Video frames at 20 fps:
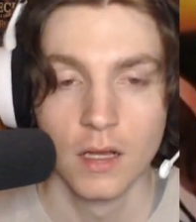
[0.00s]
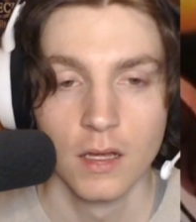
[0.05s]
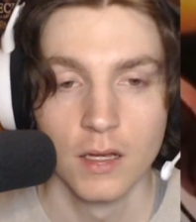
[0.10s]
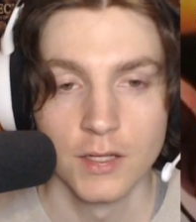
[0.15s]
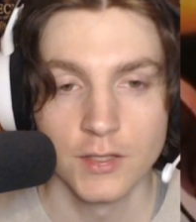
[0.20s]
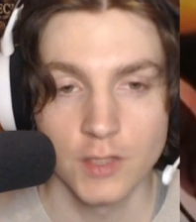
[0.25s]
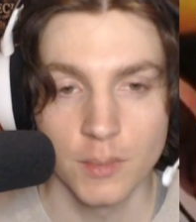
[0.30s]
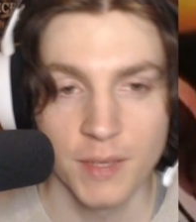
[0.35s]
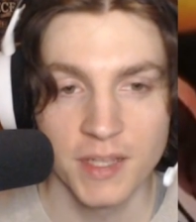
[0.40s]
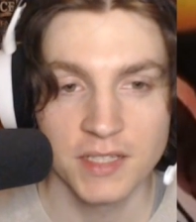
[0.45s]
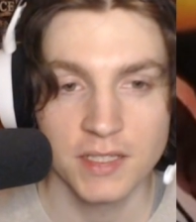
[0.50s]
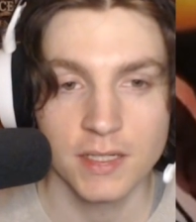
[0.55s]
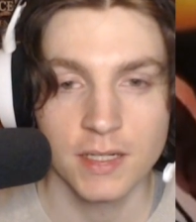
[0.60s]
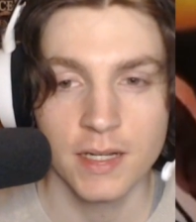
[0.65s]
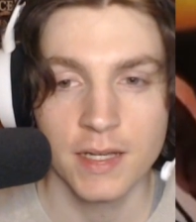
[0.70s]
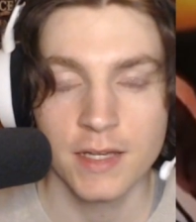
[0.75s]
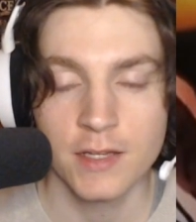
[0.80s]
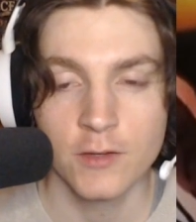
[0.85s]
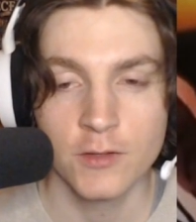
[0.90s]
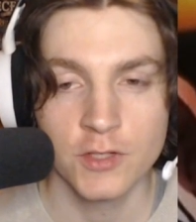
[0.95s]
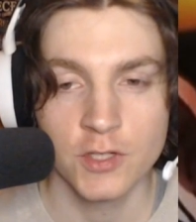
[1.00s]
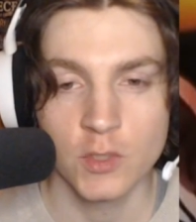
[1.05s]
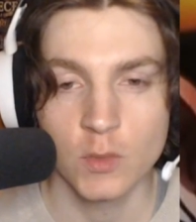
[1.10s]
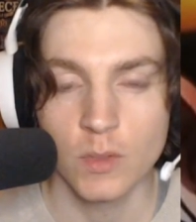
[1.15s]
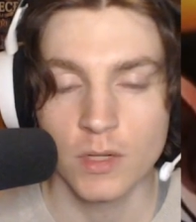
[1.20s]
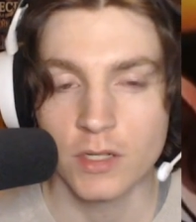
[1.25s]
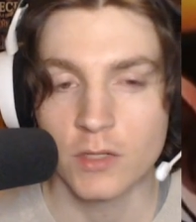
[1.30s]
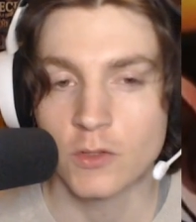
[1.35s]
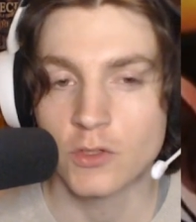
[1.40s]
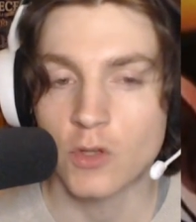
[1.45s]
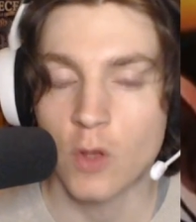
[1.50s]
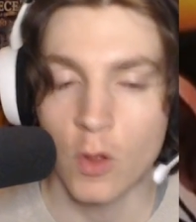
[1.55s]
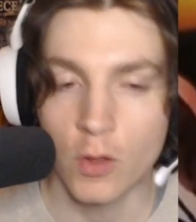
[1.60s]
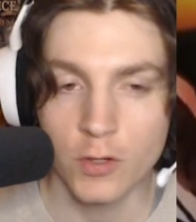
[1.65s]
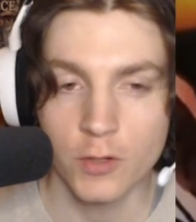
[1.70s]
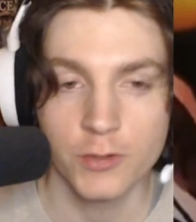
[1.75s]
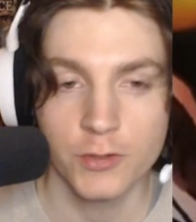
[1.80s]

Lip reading: So basically, you just want to use all your